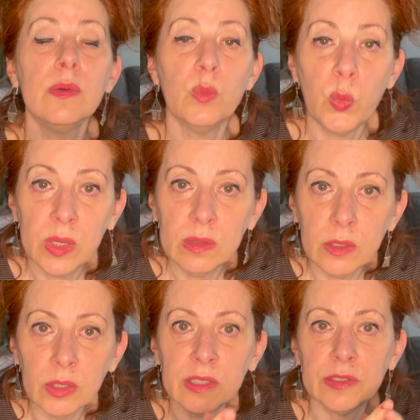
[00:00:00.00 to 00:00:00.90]
with
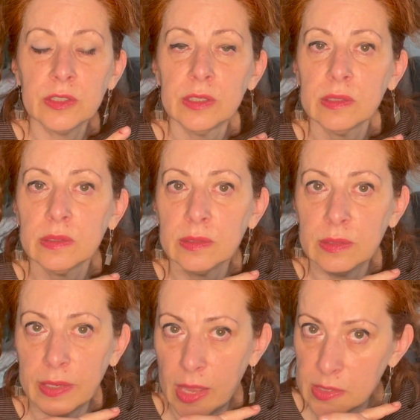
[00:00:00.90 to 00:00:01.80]
nonlinear
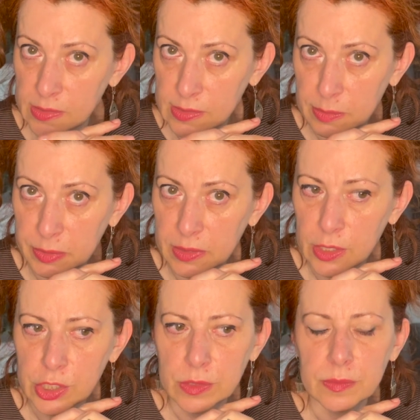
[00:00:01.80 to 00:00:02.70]
analysis
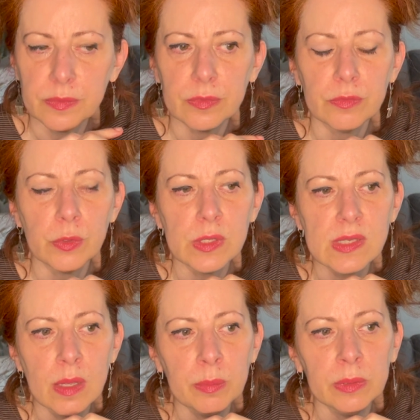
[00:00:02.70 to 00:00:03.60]
application. For
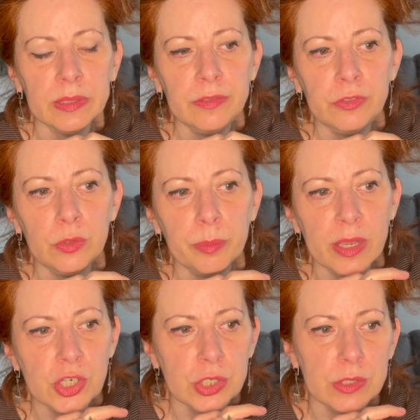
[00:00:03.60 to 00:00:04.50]
example, if you
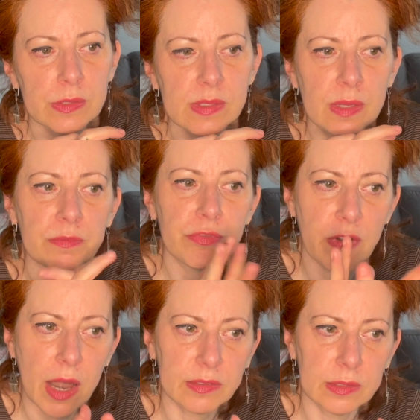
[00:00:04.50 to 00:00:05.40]
measure some
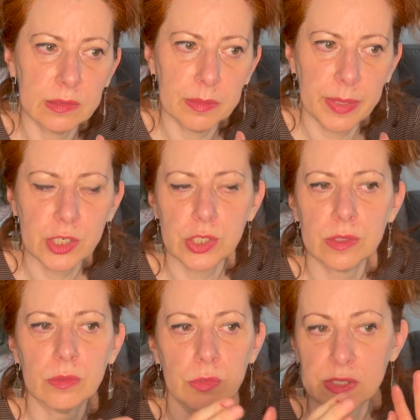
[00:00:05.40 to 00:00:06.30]
fractal
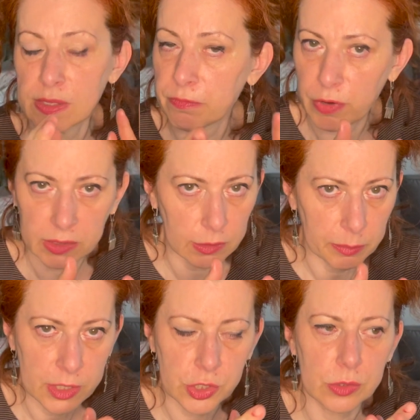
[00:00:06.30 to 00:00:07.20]
dimension or some fractal
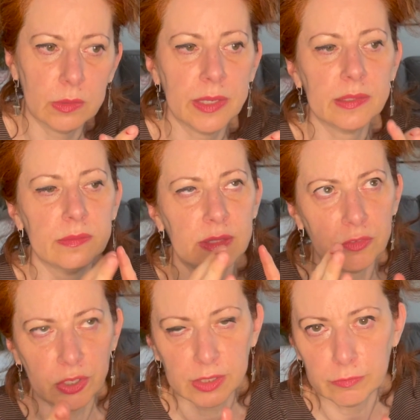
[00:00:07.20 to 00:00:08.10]
measure like the
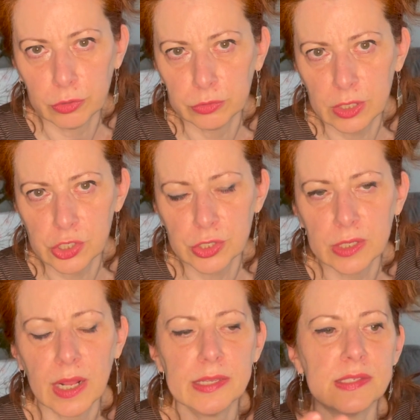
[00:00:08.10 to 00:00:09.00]
transient fluctuation
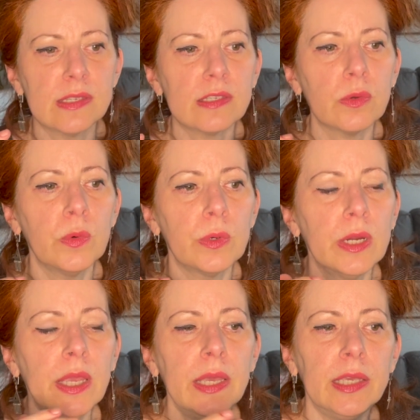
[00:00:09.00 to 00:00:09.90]
analysis, or
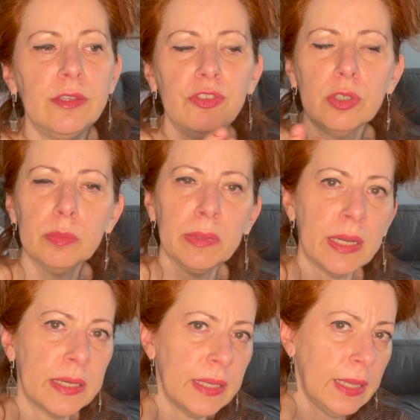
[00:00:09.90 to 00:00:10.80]
if you
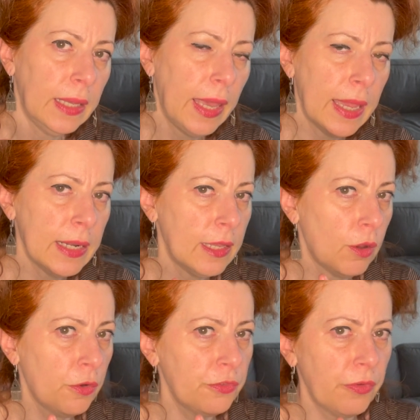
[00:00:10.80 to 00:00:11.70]
apply any
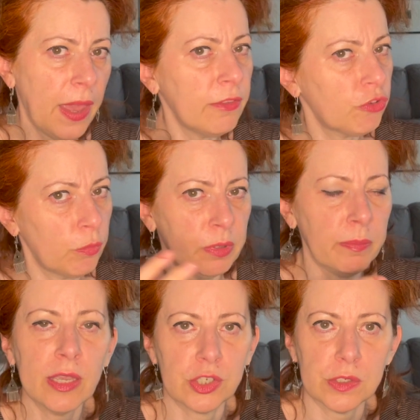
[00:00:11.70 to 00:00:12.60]
of entropy
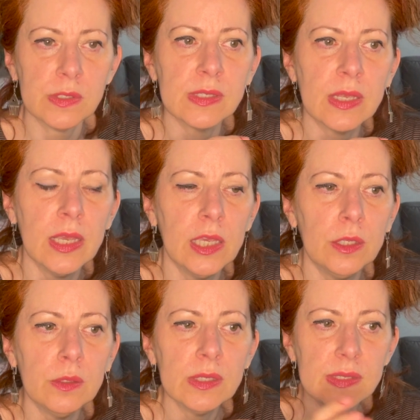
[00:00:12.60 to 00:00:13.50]
measures,
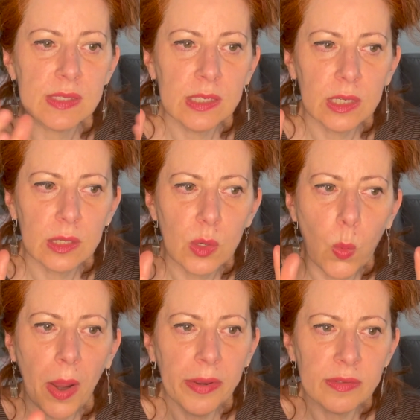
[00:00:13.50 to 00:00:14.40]
you can see
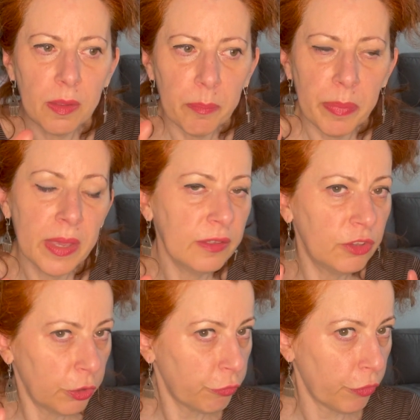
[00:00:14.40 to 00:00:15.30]
quite a big
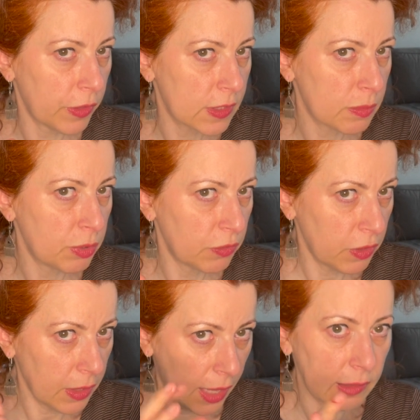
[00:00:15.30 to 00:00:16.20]
difference
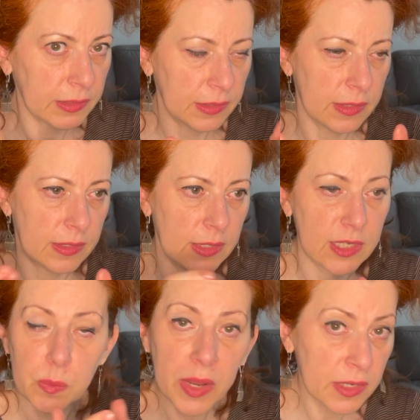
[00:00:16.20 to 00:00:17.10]
between health and disease.
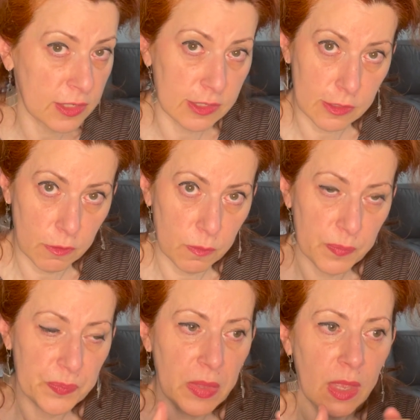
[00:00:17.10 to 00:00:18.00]
Why it is so?
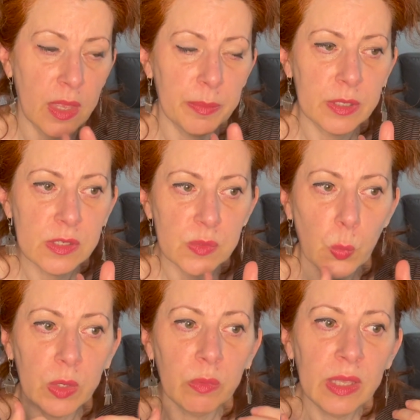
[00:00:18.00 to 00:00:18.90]
Because
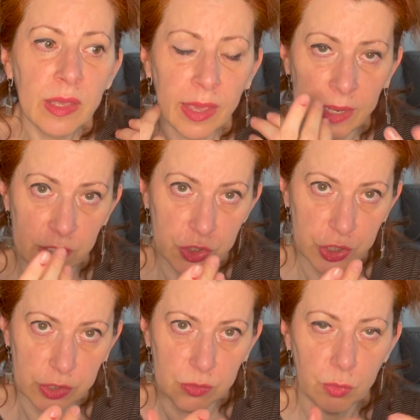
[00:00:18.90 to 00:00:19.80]
when we
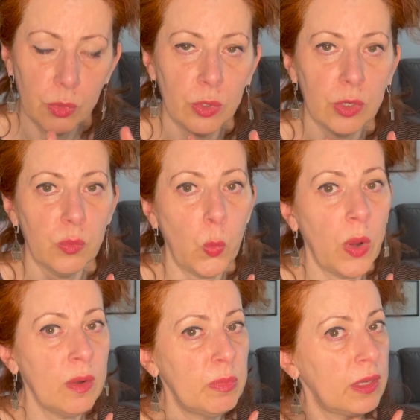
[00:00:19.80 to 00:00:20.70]
age or
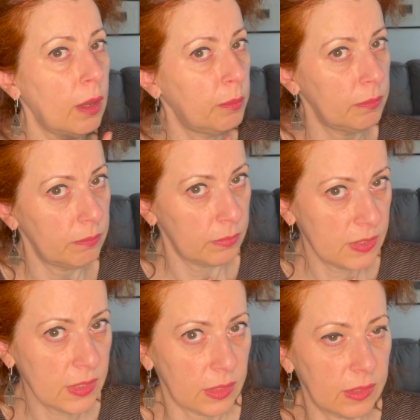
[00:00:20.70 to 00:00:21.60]
when become
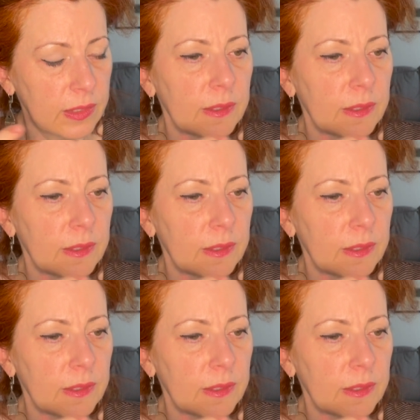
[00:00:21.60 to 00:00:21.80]
sick,